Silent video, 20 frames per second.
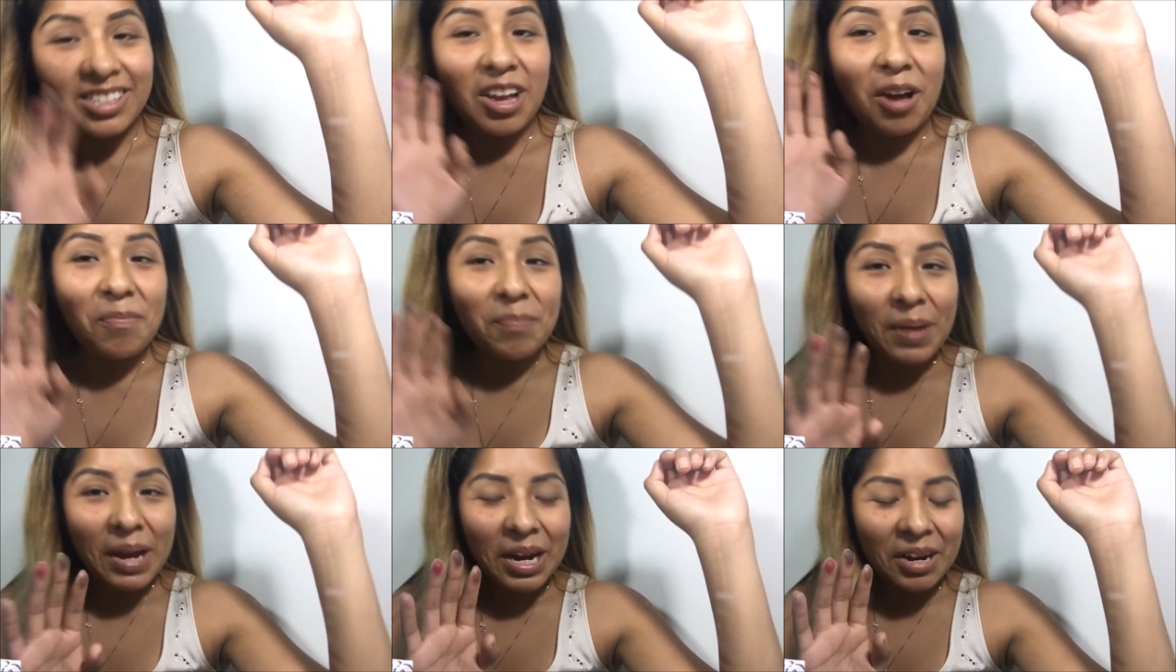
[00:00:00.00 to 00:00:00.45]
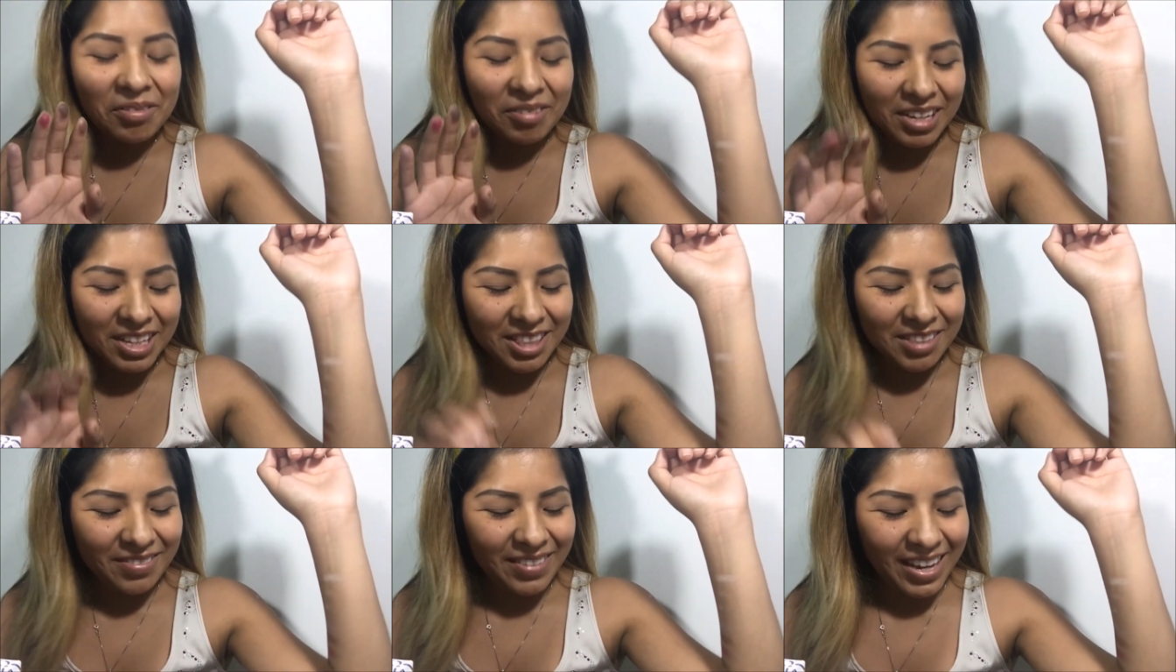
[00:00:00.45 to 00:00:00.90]
so bear
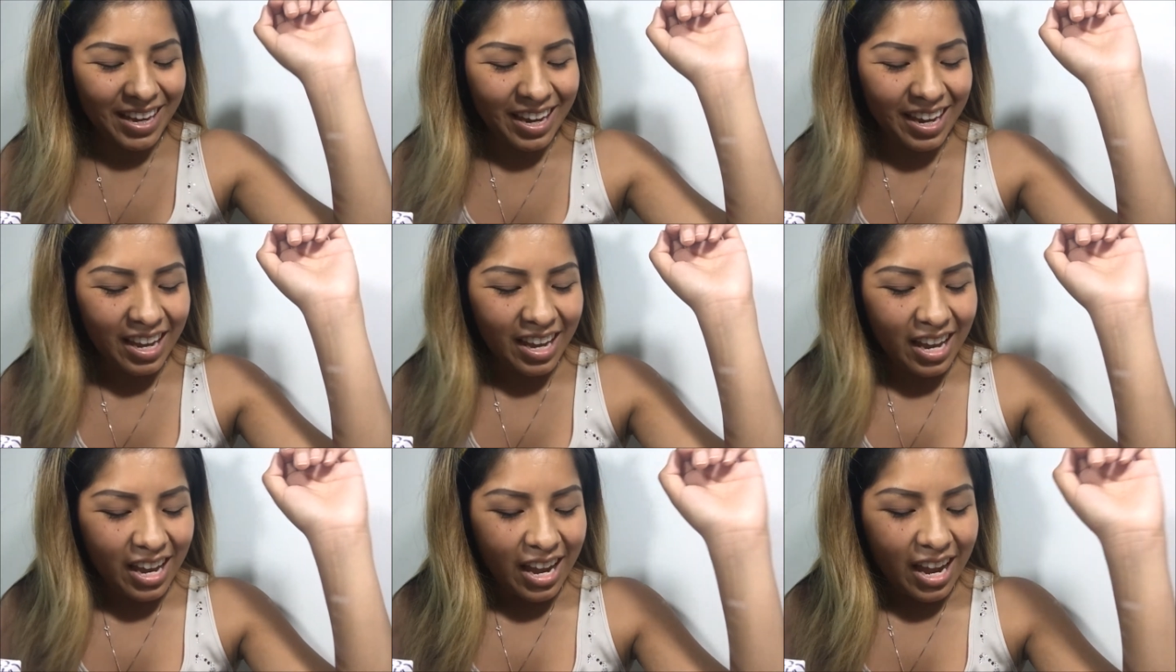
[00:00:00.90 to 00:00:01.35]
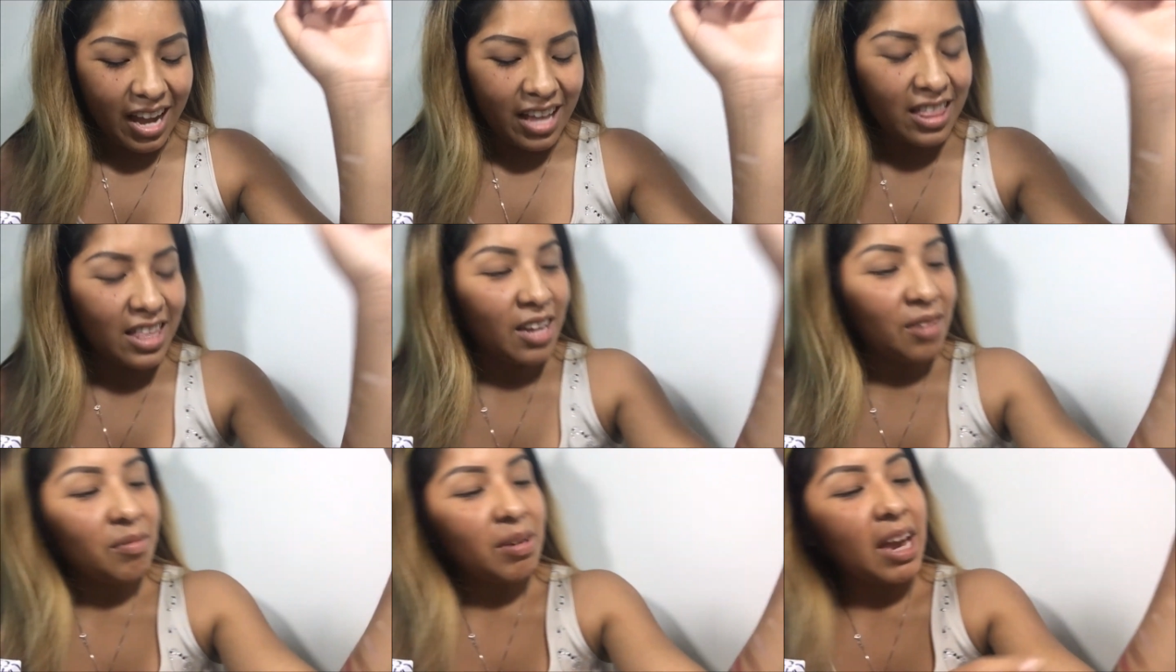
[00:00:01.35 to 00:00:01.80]
with me.
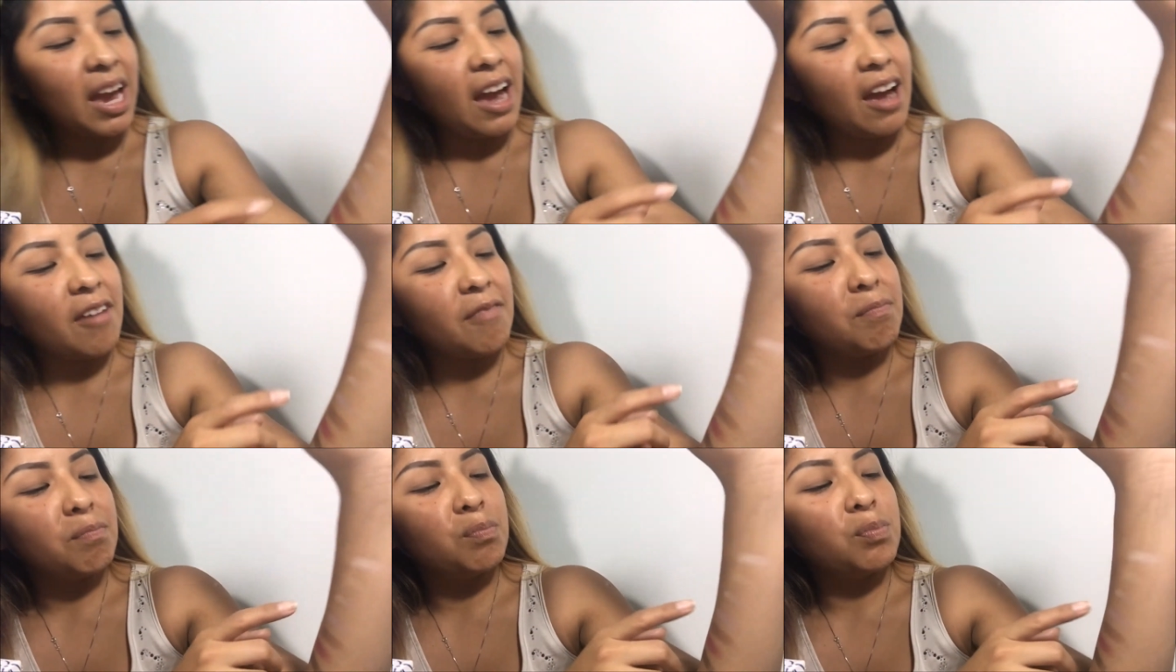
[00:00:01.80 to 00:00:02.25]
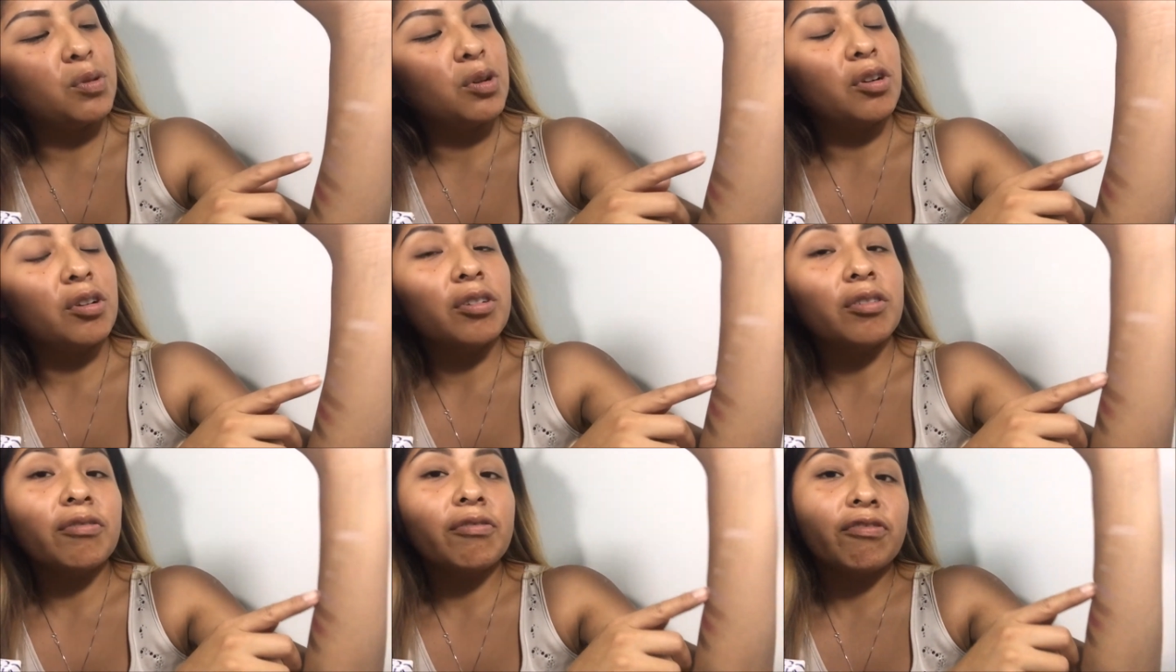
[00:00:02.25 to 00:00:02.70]
And then we have
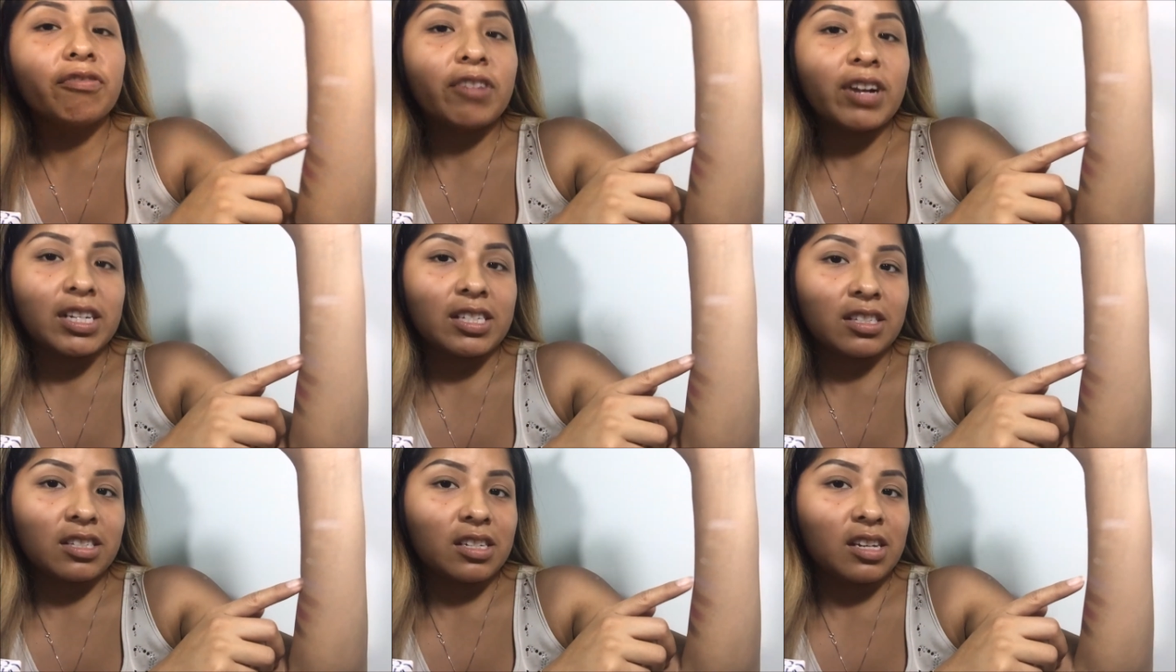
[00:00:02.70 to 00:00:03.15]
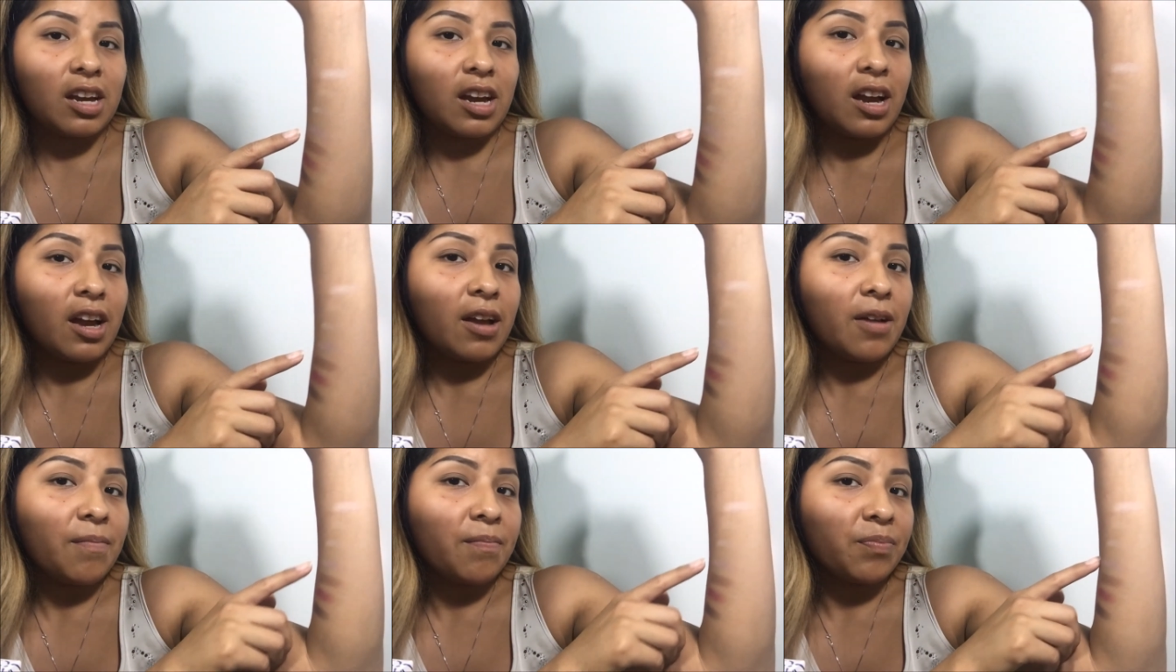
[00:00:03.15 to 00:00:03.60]
Buon
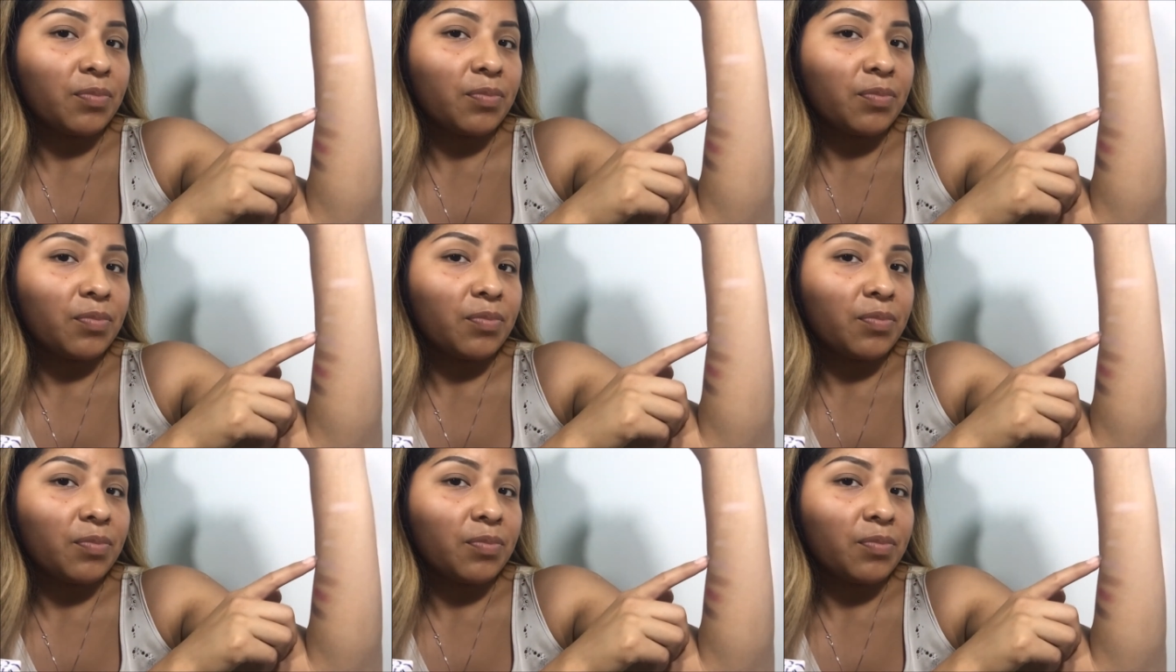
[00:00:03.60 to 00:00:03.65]
Fresco,